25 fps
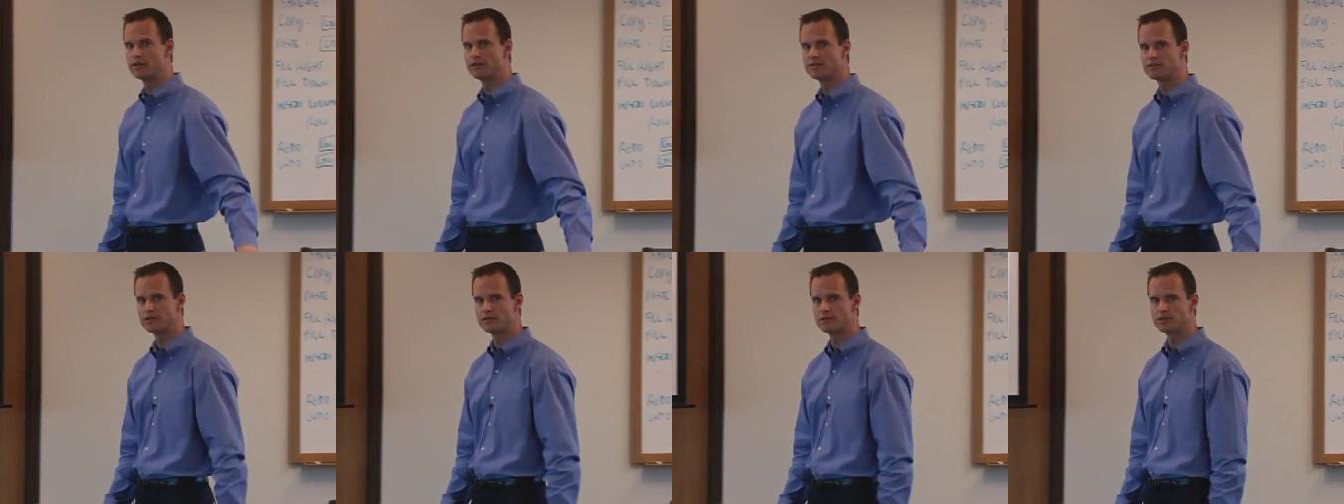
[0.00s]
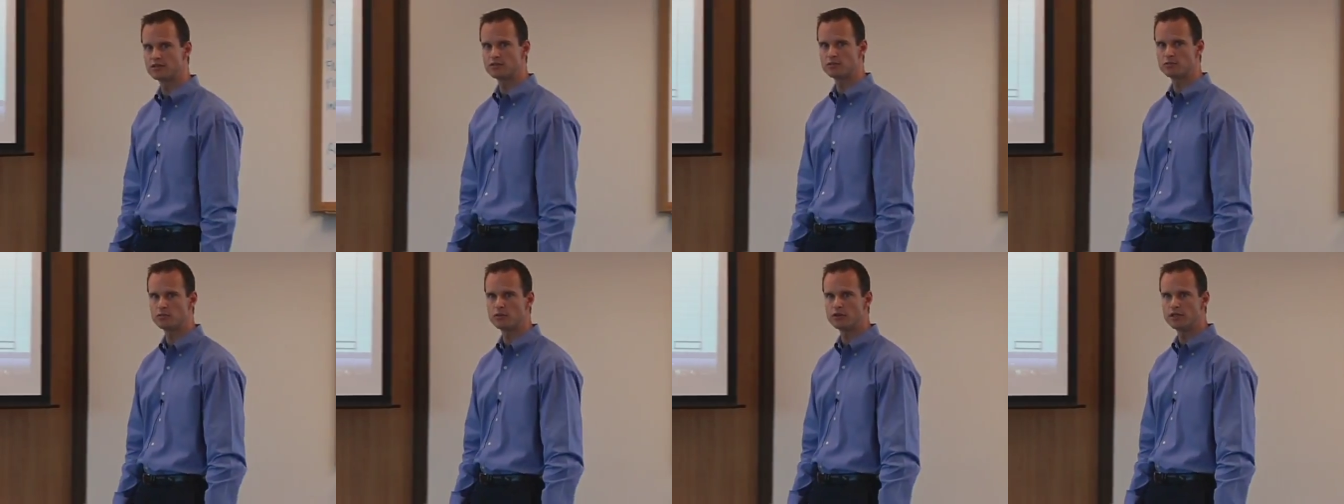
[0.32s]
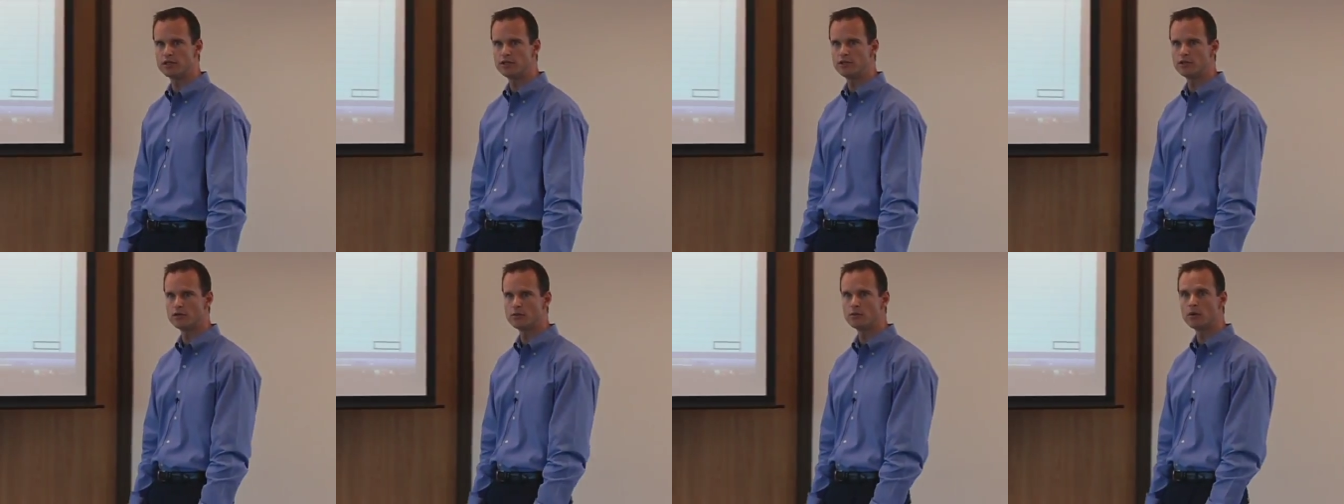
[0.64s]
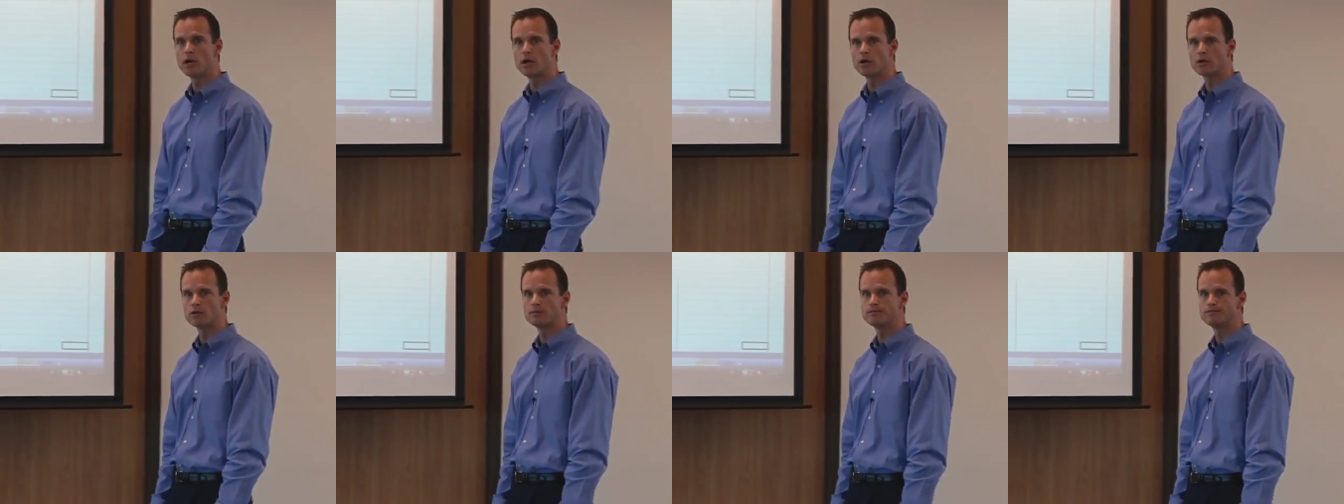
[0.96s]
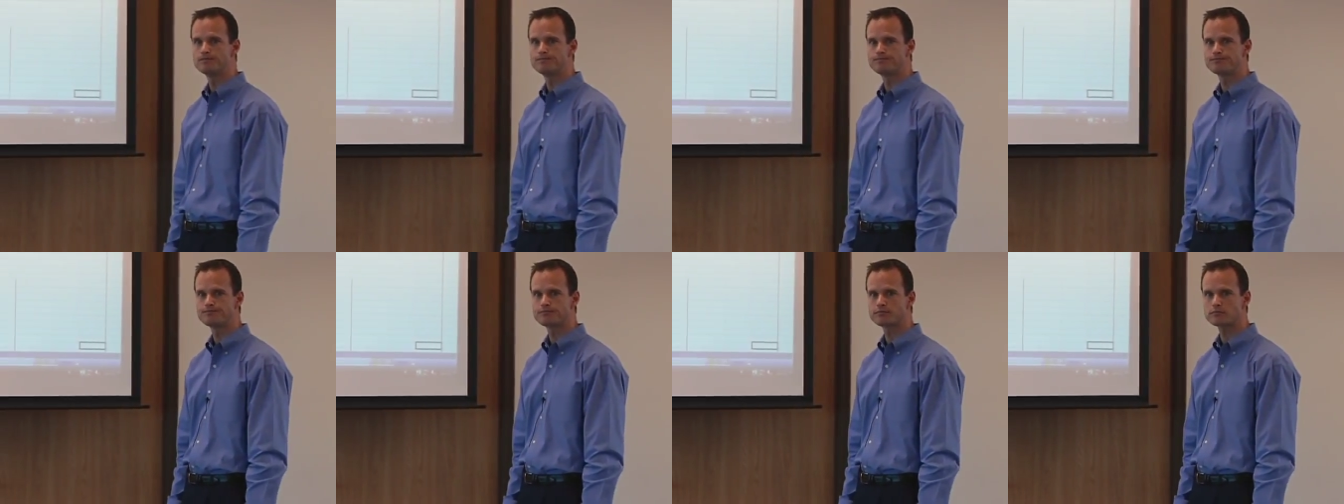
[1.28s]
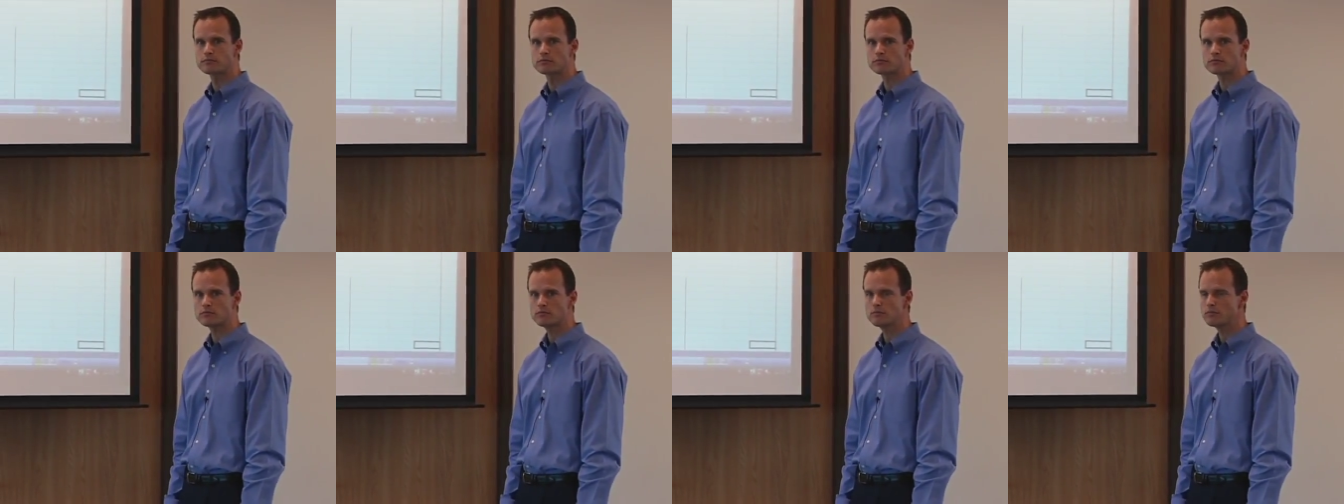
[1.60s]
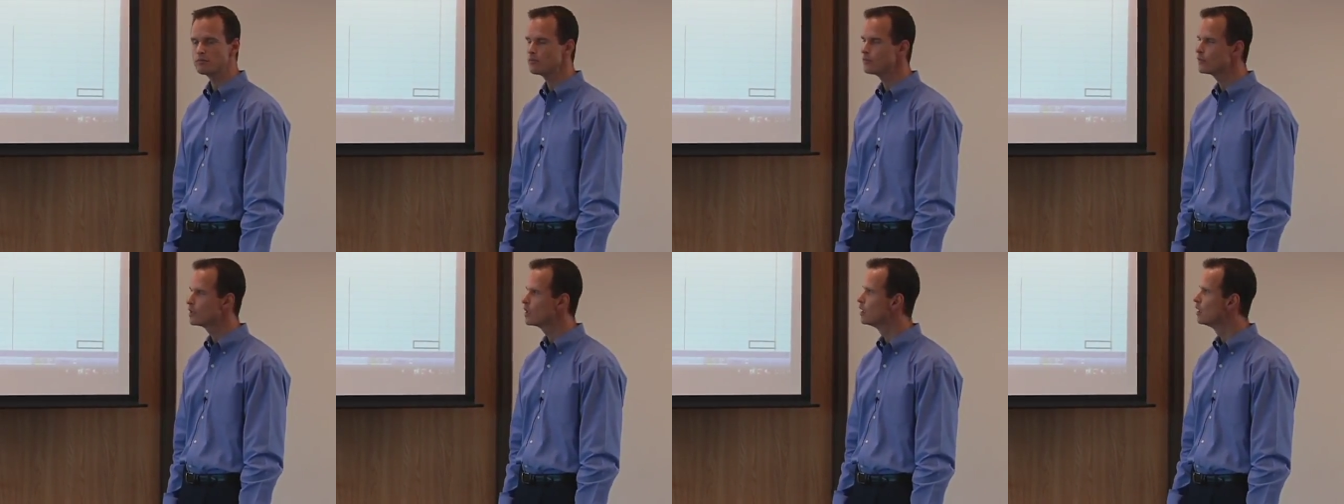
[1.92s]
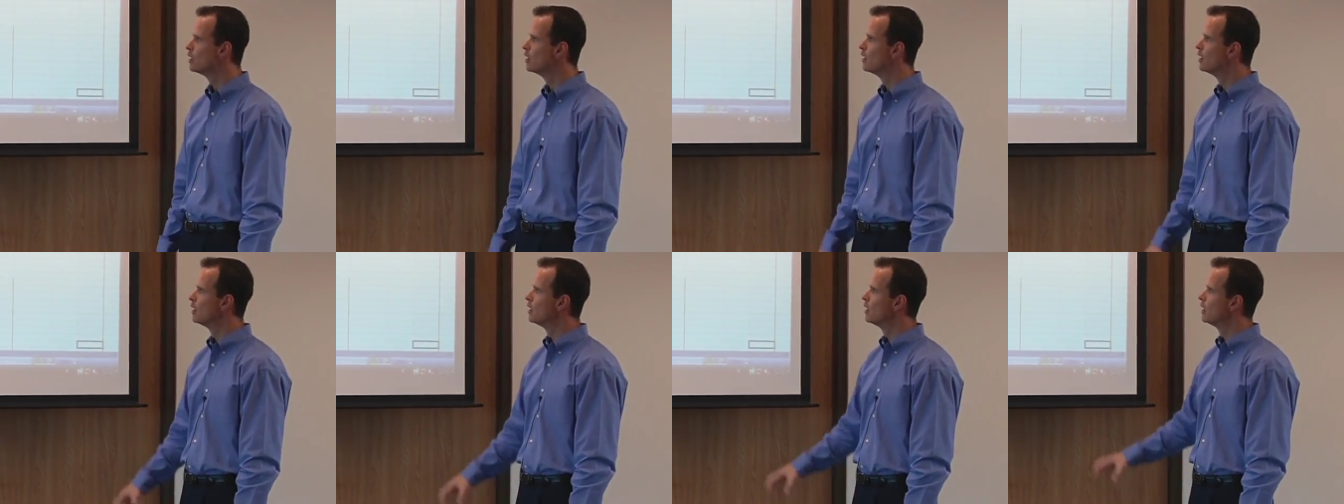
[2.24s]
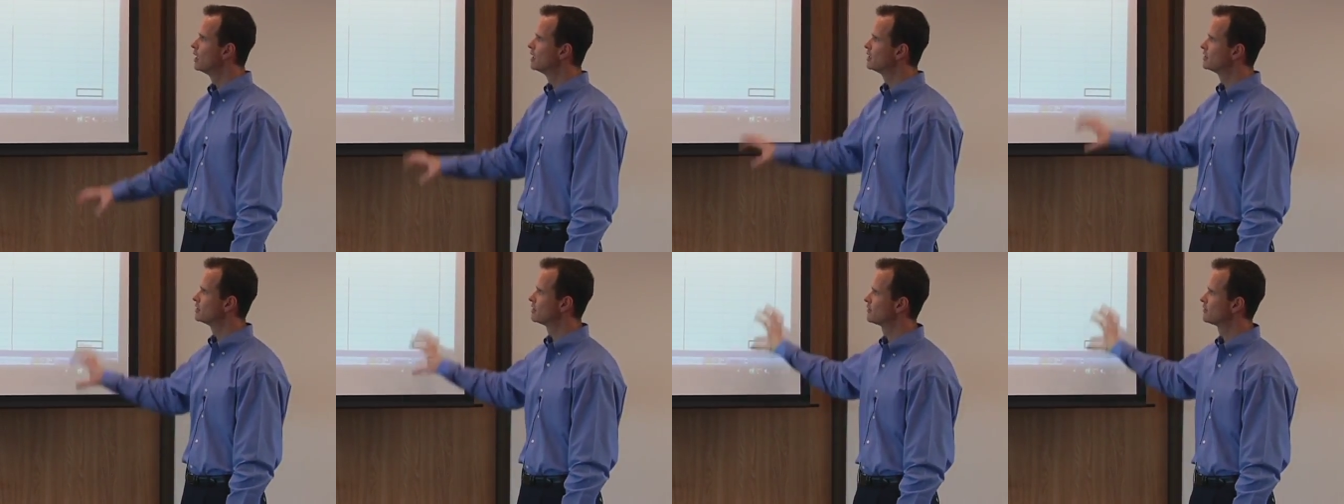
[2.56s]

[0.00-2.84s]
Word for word: this at this point in your model, is